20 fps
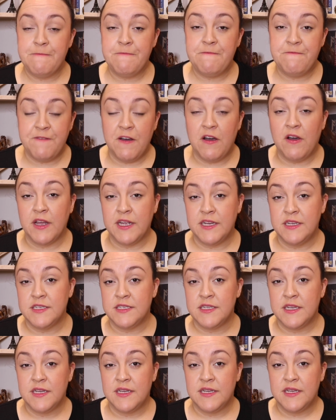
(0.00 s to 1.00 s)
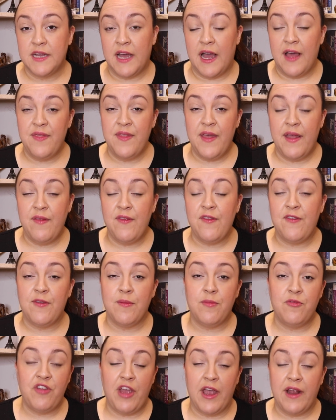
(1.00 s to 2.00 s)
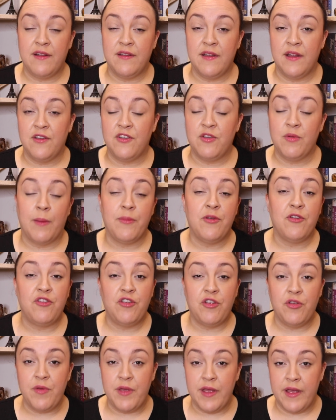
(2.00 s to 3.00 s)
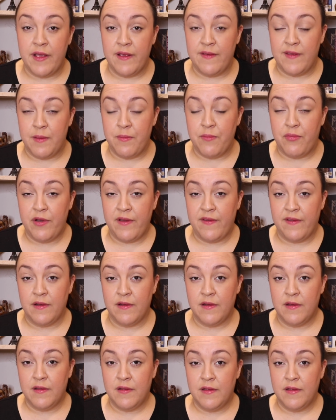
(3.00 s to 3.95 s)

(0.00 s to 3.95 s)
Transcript: fined, and then subjected to up to 2 years in prison.